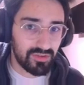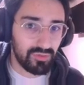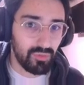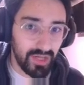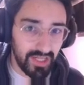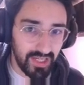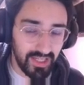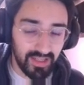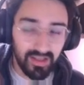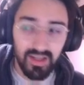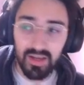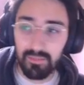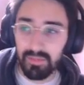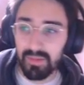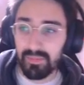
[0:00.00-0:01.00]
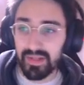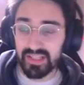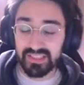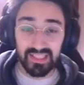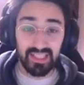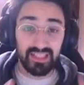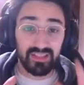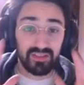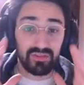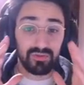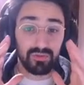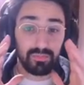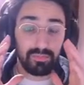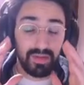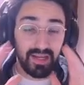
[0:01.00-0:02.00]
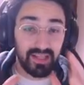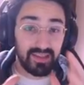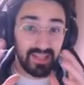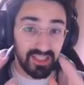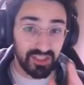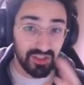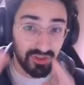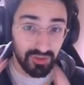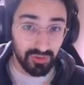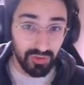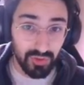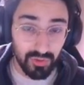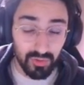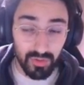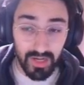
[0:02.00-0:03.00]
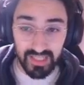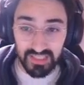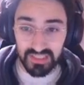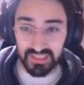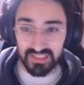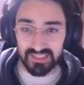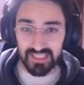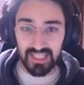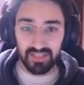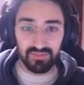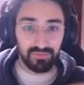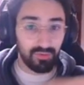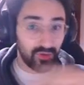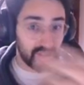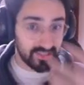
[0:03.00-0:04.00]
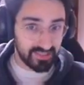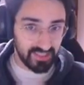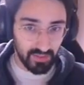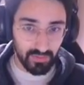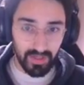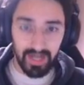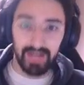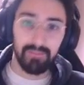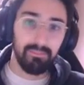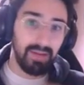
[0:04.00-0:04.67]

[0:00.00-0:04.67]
to winning, people are starting to pay attention to you and start focusing you and